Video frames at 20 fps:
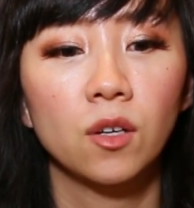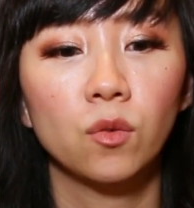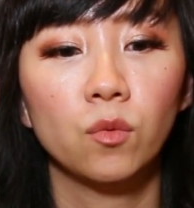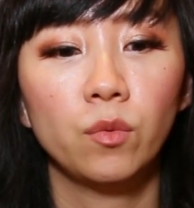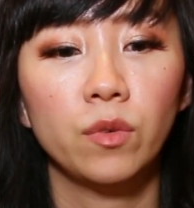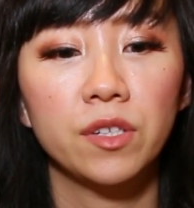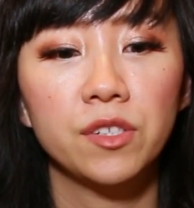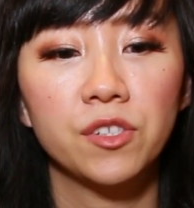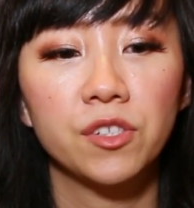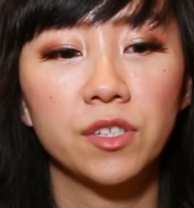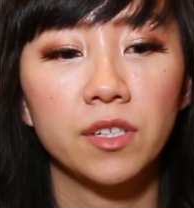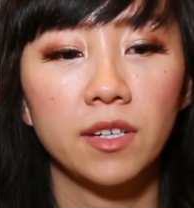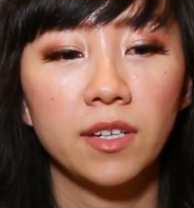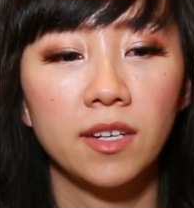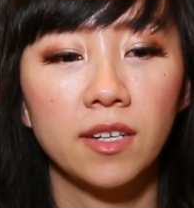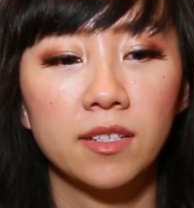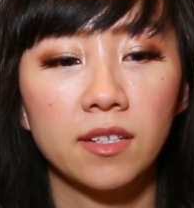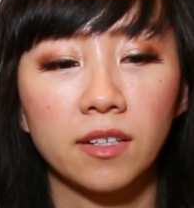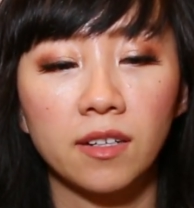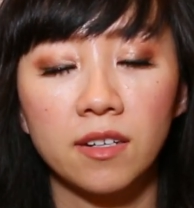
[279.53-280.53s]
which
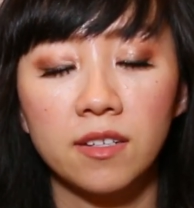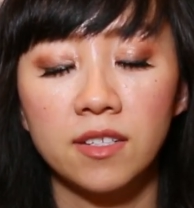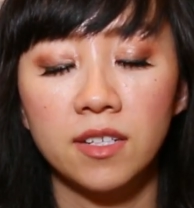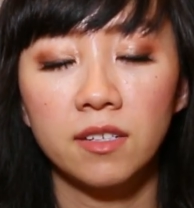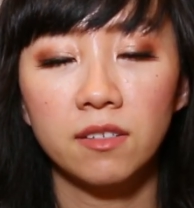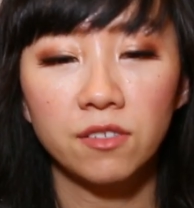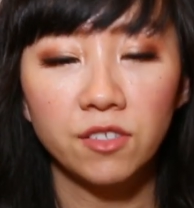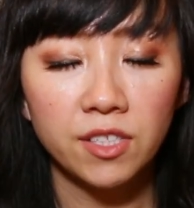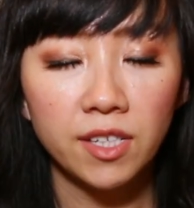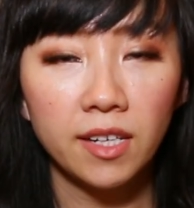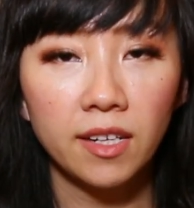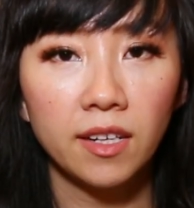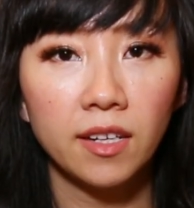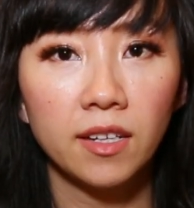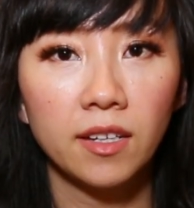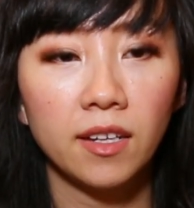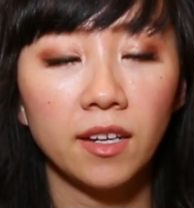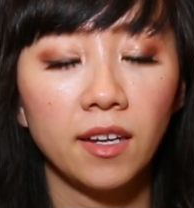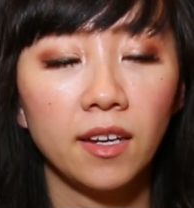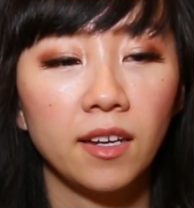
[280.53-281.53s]
is a
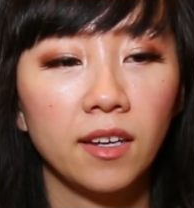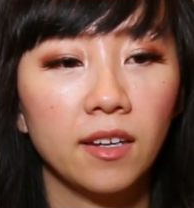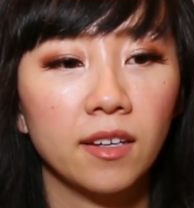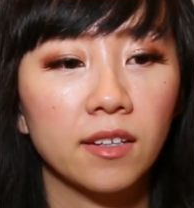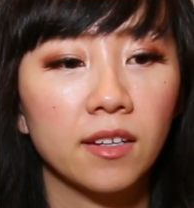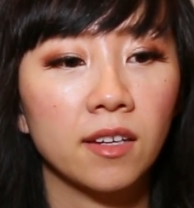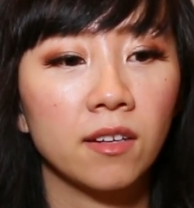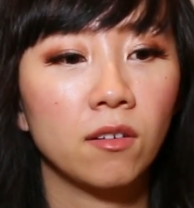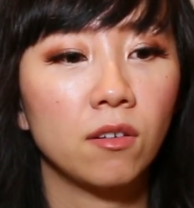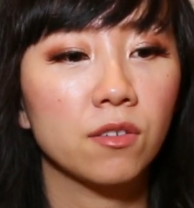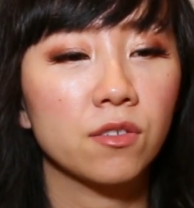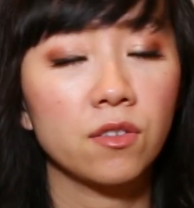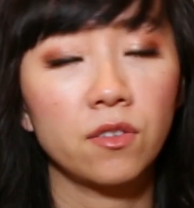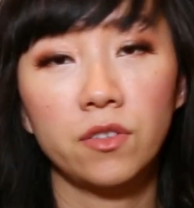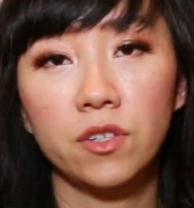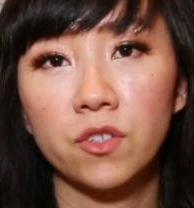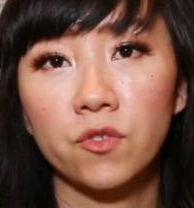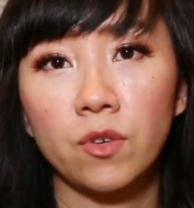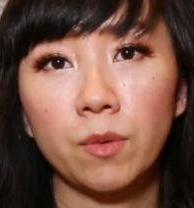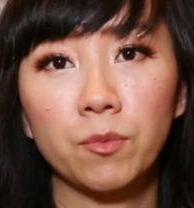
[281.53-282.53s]
carcinogenic and can also
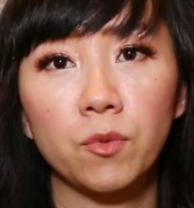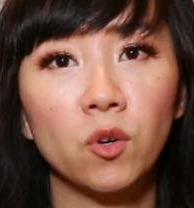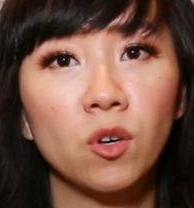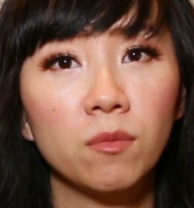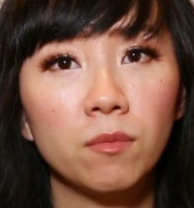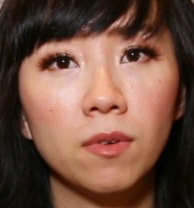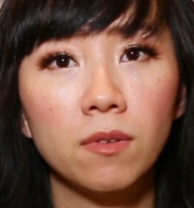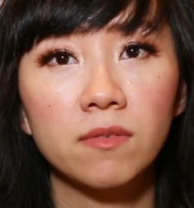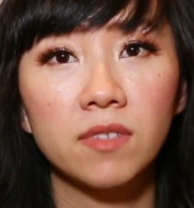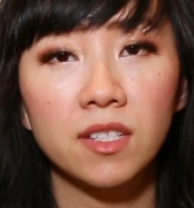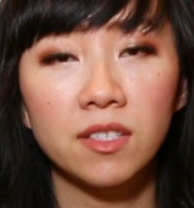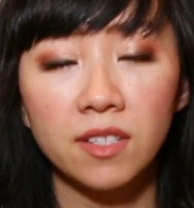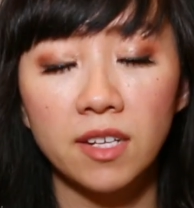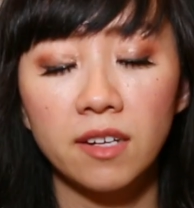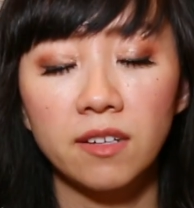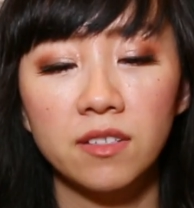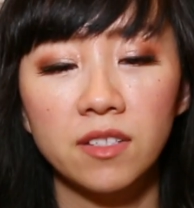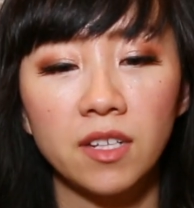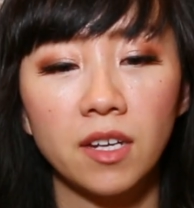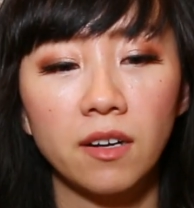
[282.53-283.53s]
disrupt hormones,
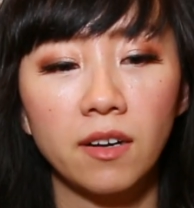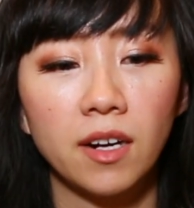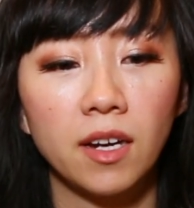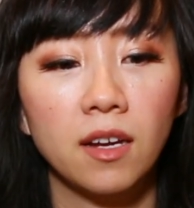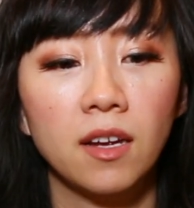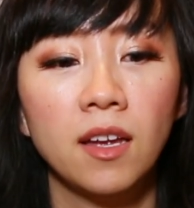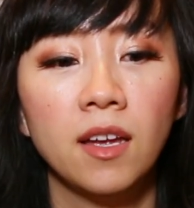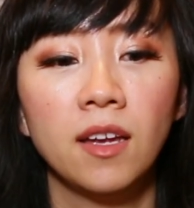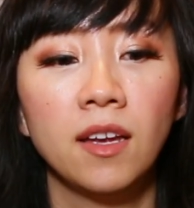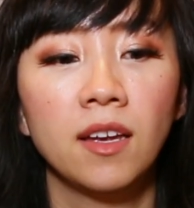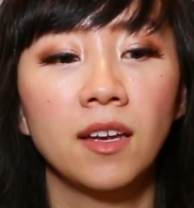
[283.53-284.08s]
etc., etc.